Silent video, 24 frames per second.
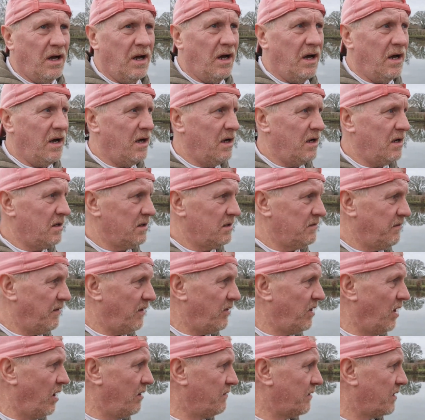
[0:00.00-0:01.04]
It's
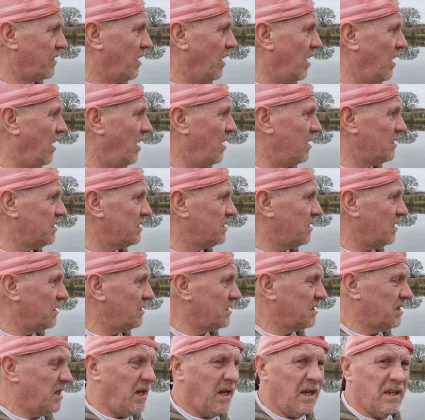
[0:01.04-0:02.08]
very overcast.
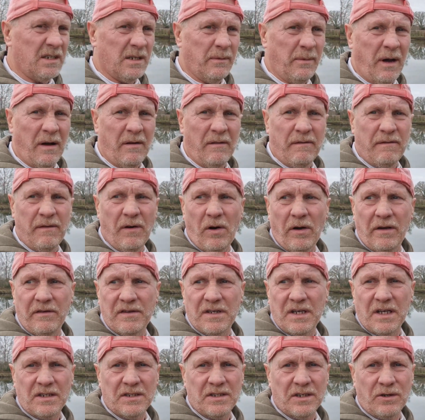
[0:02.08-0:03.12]
I'd say it's about
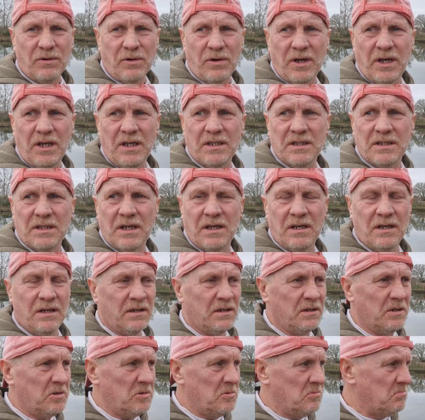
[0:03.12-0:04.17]
5-6 degrees.
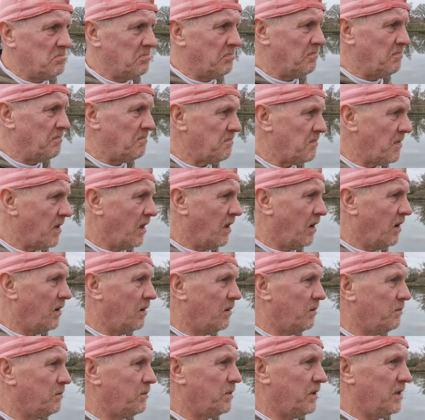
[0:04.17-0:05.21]

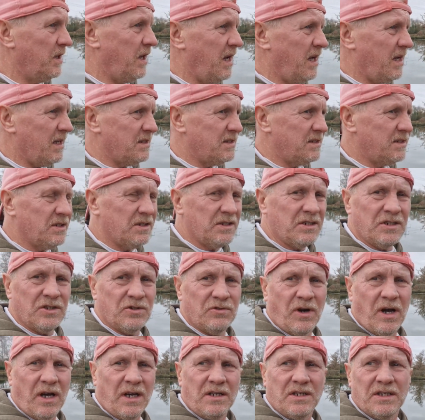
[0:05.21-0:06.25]
But yeah, it's just
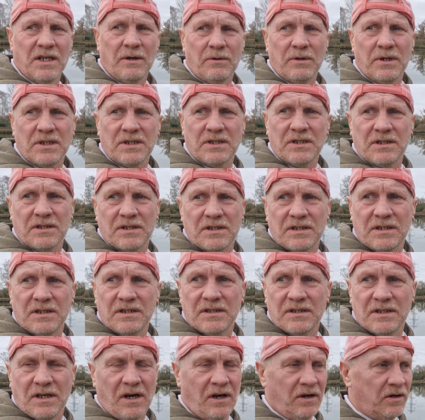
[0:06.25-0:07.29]
strange how it
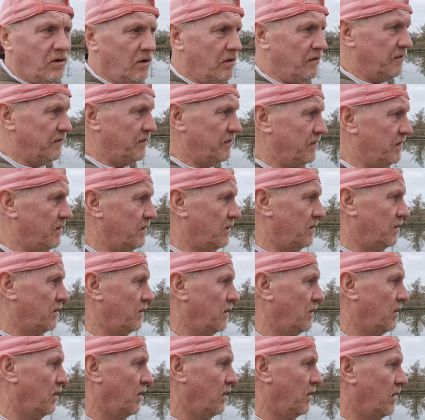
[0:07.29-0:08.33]
started off
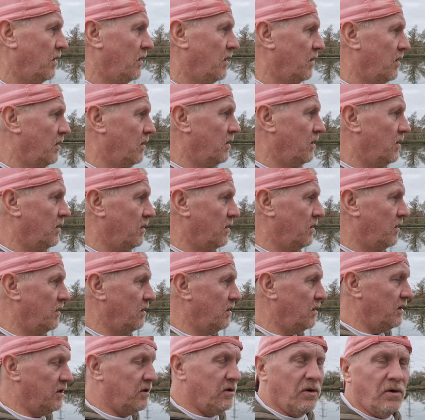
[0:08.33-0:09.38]

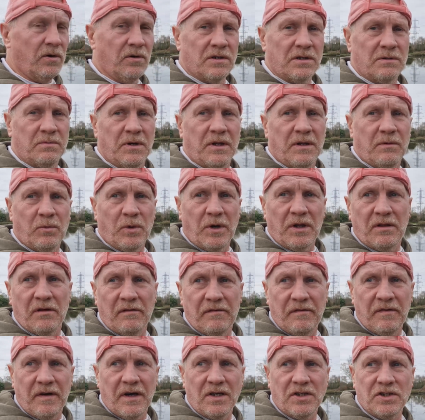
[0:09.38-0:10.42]
early doors with the
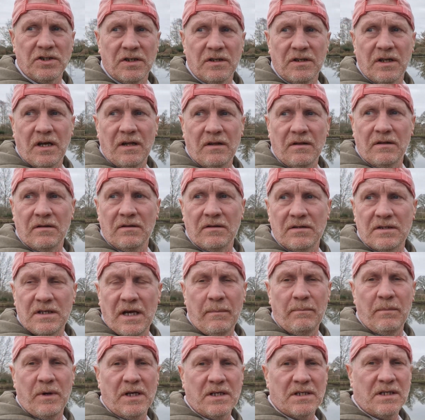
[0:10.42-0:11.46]
fish, and then
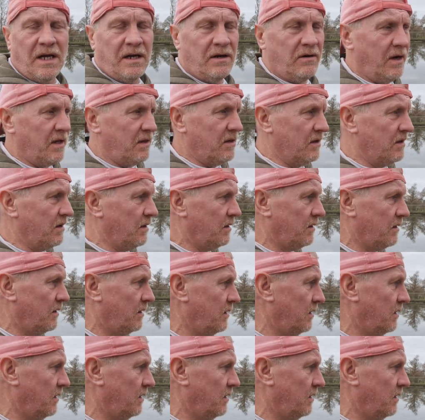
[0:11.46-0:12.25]
10 minutes later I had the